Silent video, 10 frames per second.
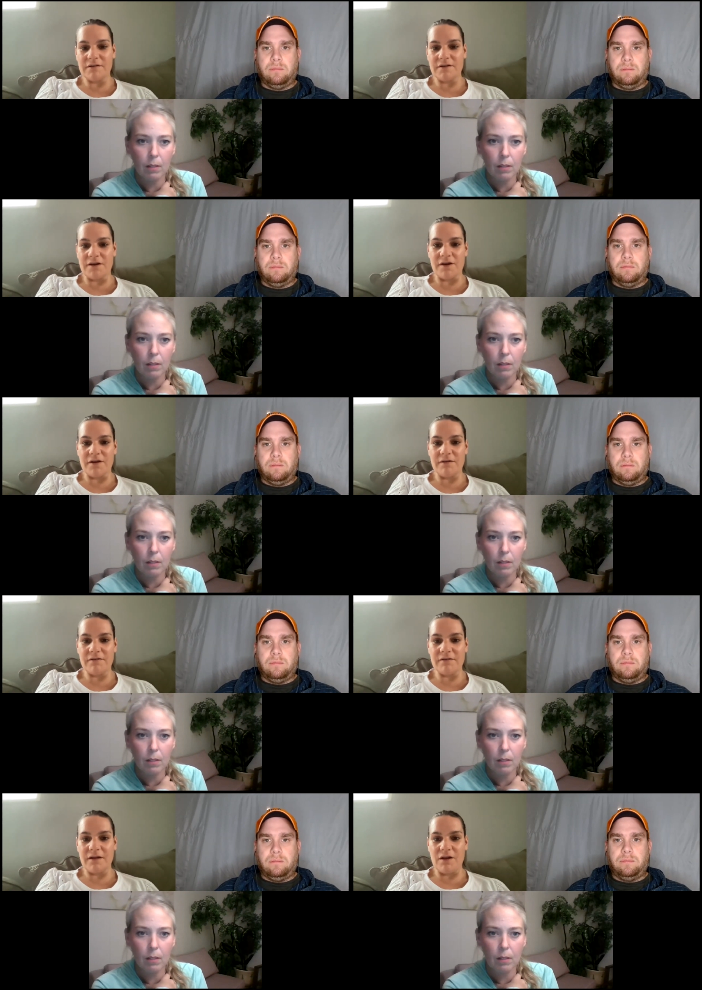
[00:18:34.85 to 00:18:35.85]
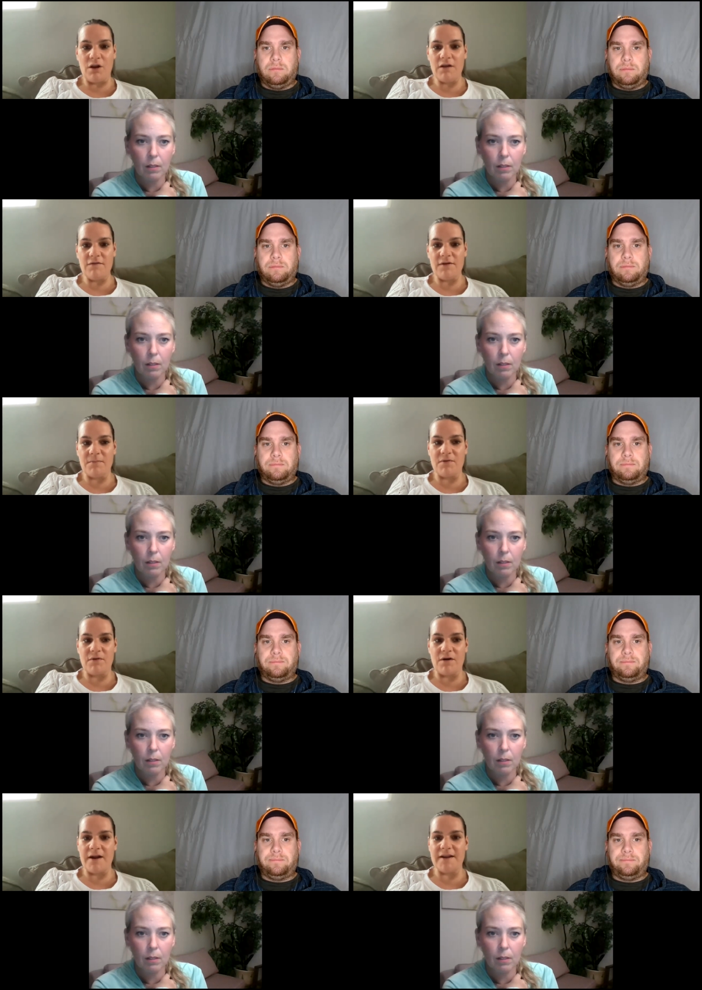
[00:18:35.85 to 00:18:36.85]
Speaker 1: you know a lot of them are
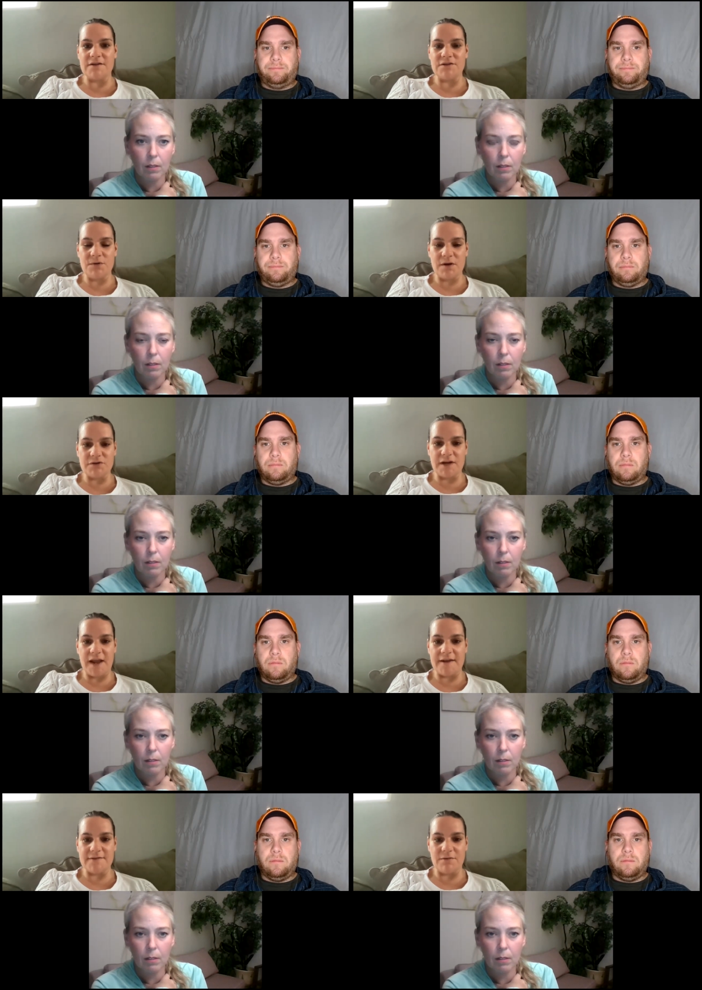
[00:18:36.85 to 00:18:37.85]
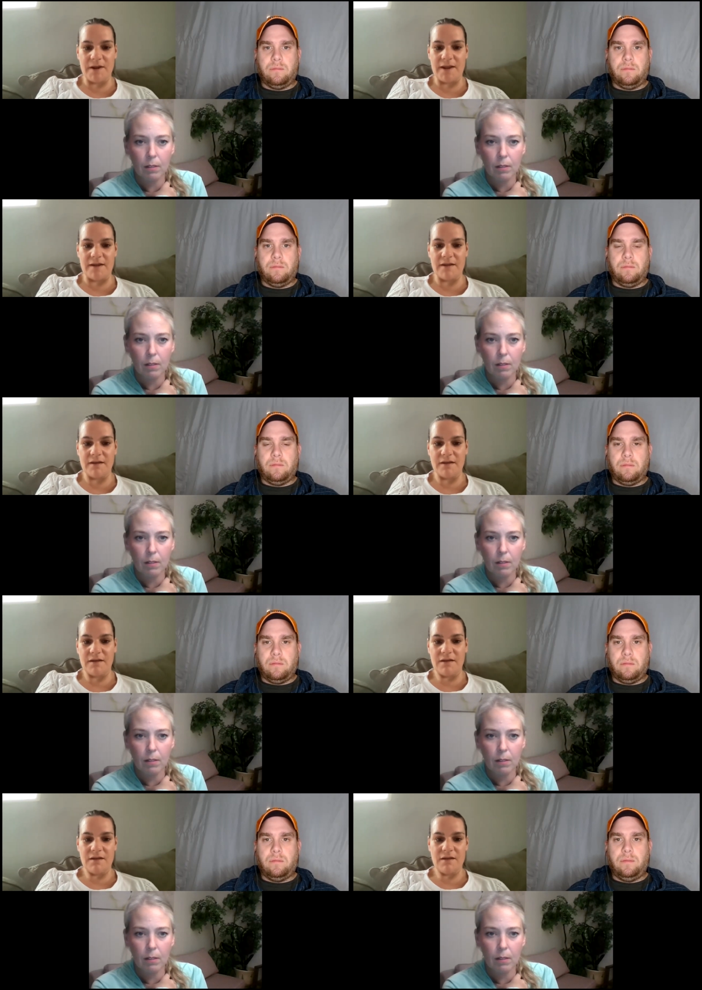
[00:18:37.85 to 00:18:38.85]
riding 200 ks a week
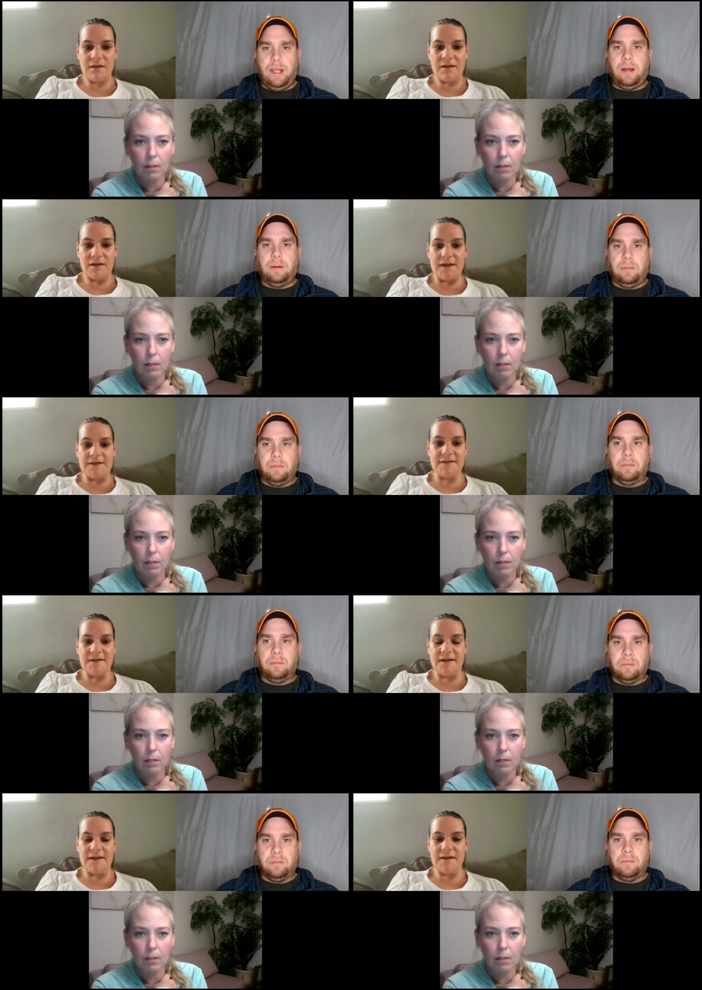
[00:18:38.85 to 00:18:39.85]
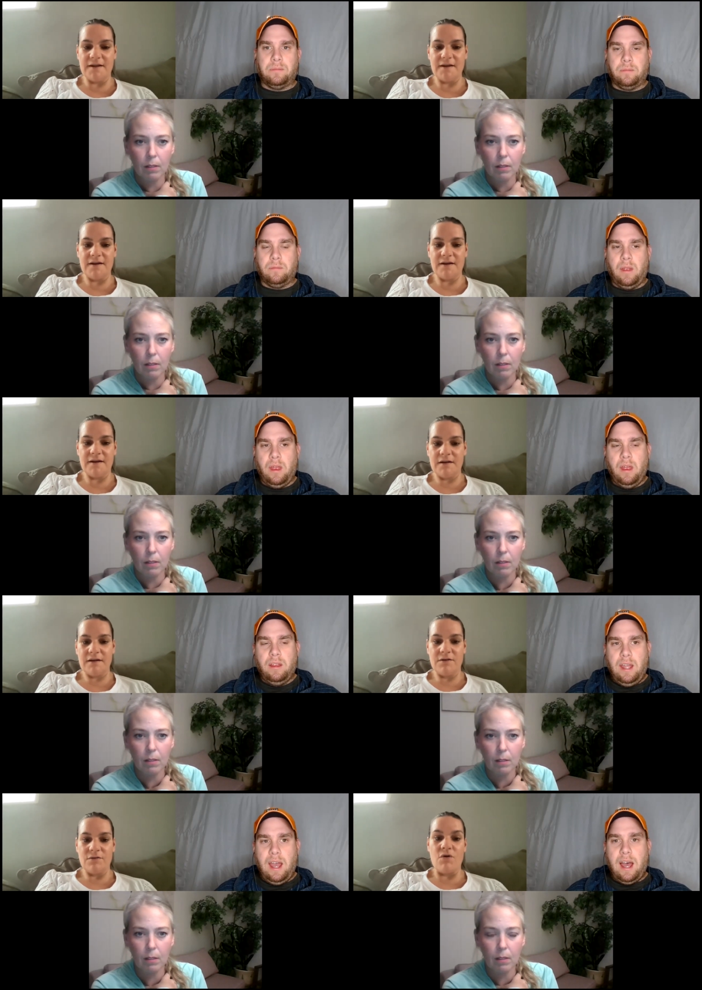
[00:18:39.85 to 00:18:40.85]
yeah easily
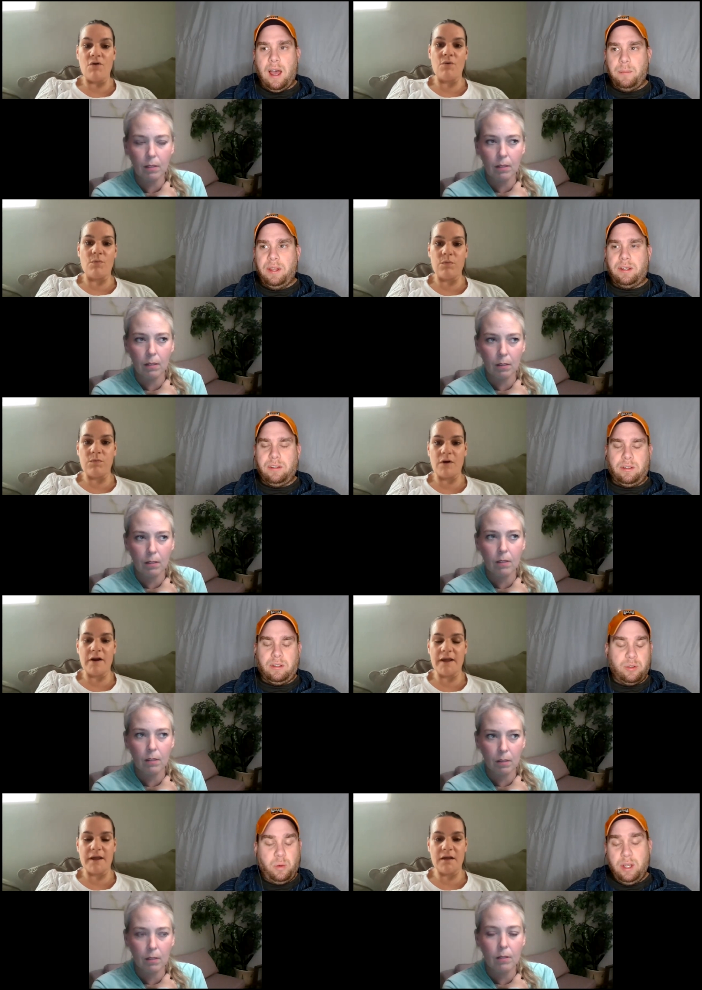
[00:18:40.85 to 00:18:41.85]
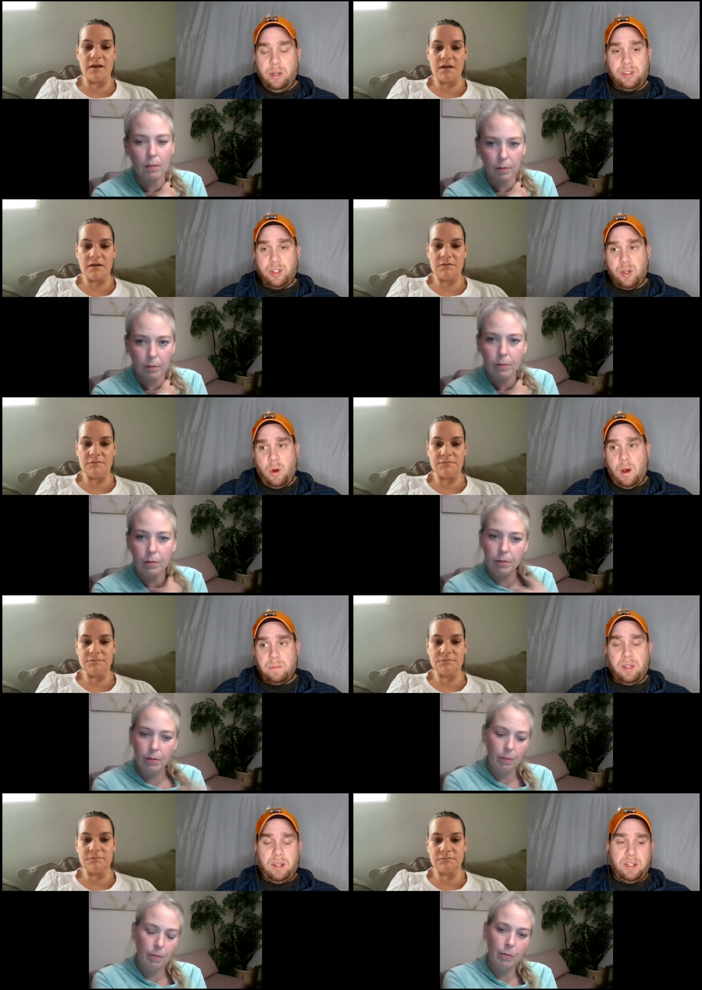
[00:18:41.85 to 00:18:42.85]
Speaker 2: yeah, I mean, because we used to show
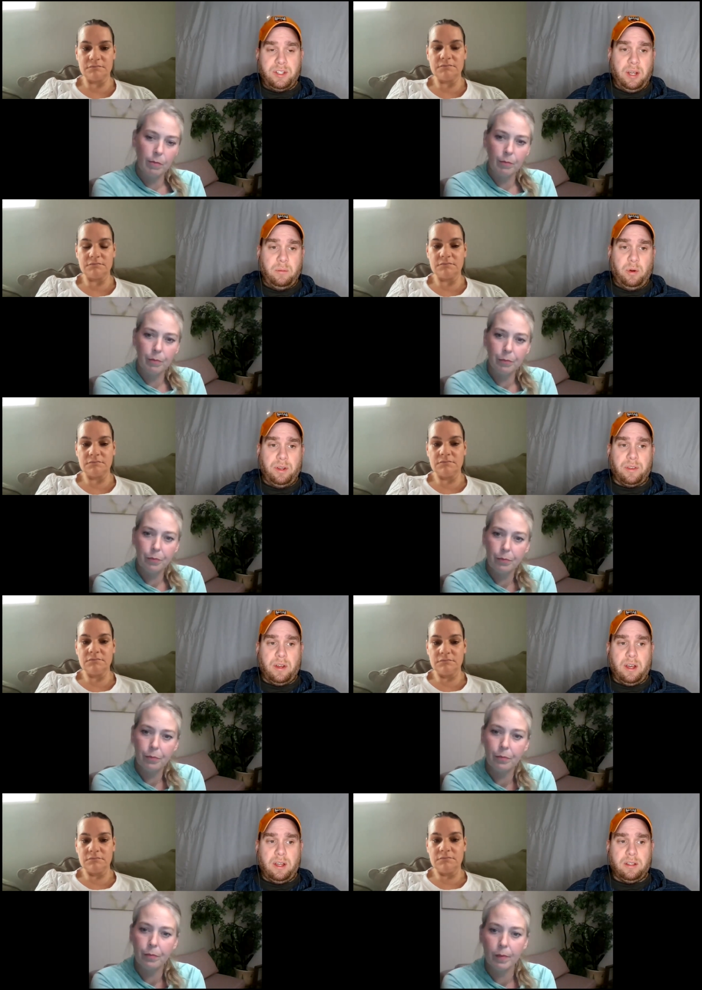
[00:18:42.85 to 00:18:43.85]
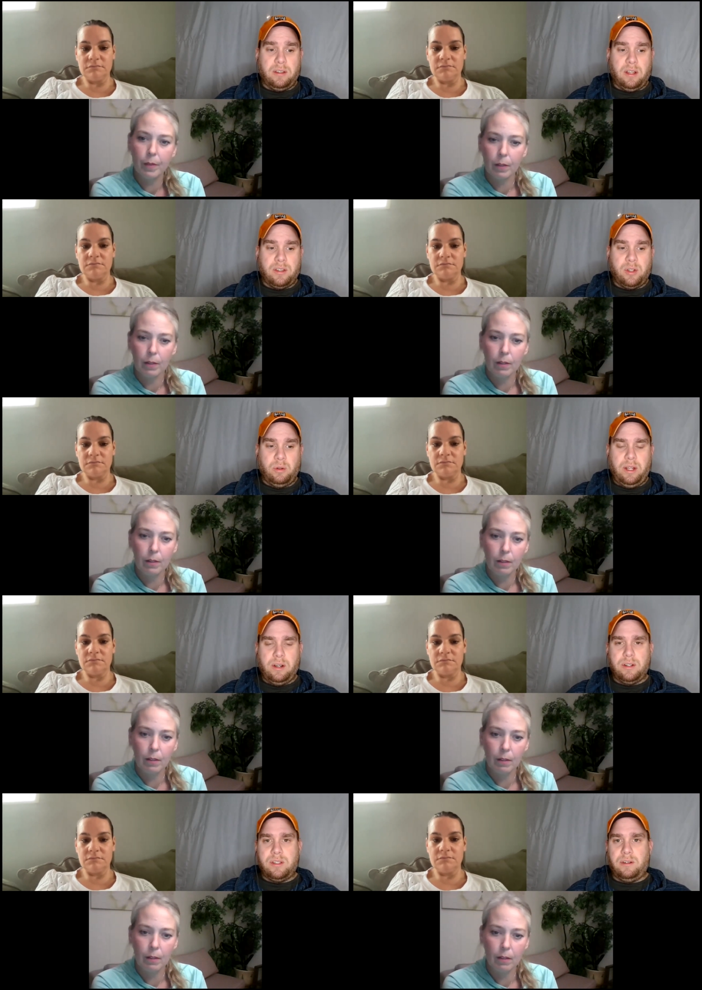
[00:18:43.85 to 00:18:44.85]
up to the gym with uh, uh, two
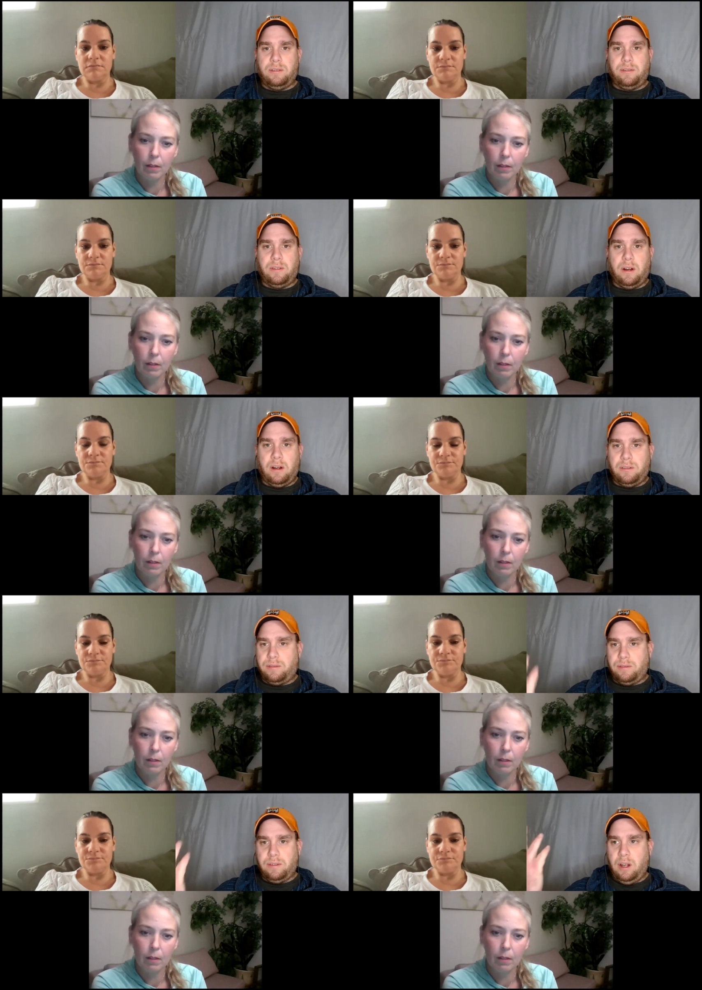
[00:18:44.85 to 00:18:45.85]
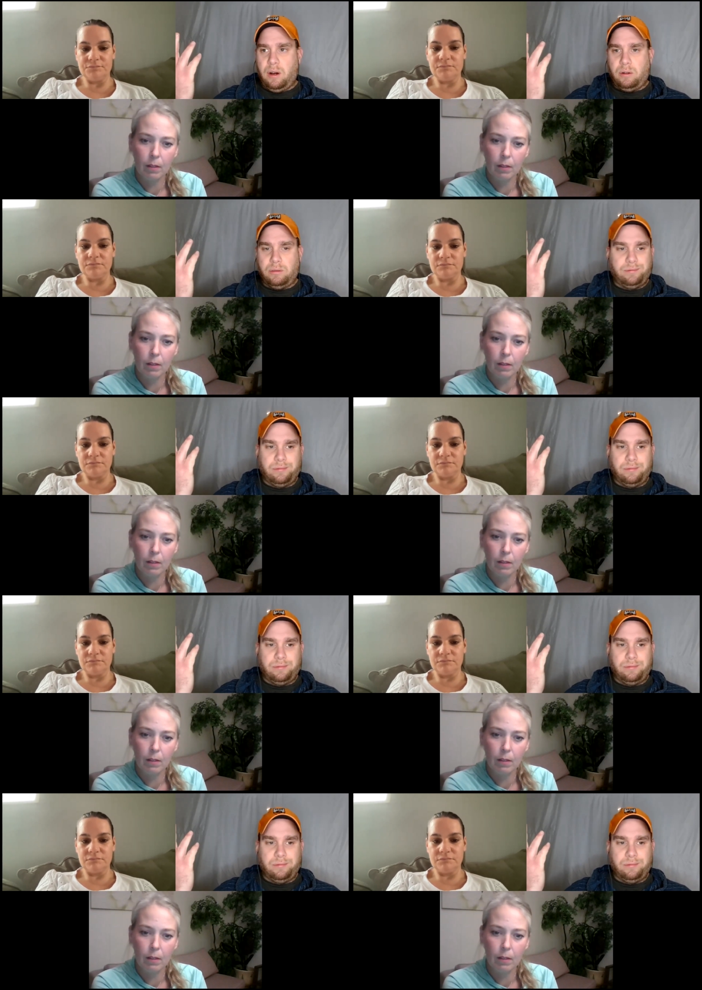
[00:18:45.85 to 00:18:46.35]
liters of of you know